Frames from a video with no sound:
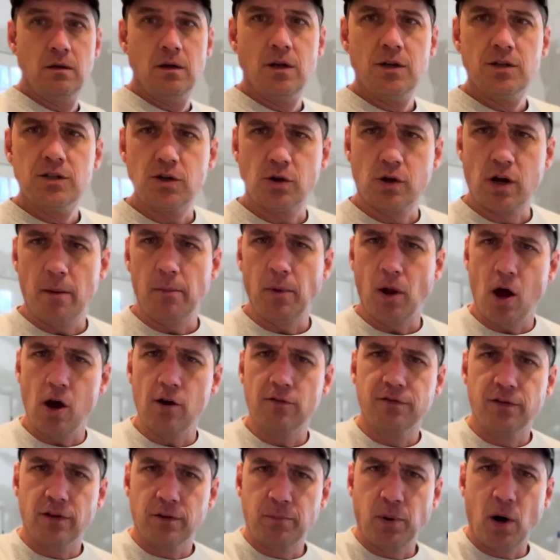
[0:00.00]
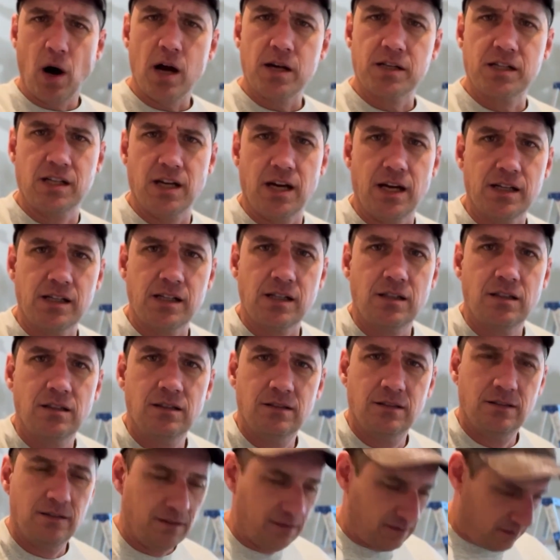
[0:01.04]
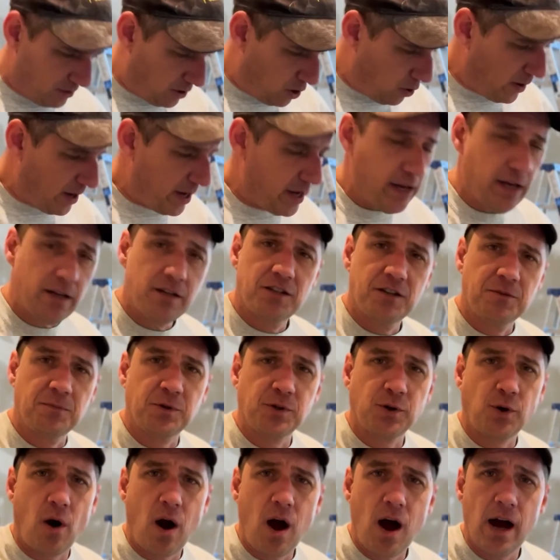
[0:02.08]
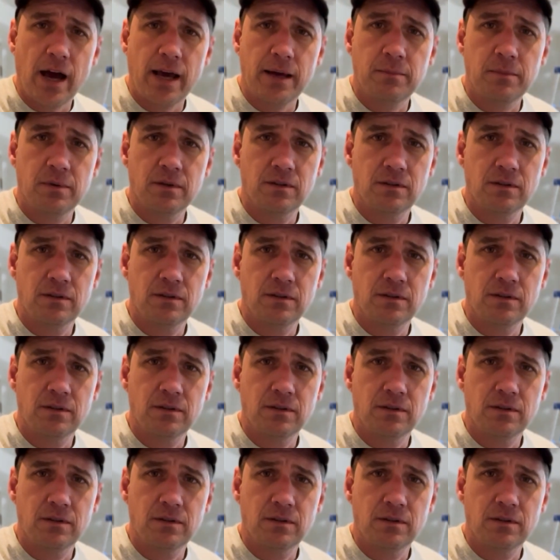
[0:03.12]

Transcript: So come along for the process. Go ahead, subscribe,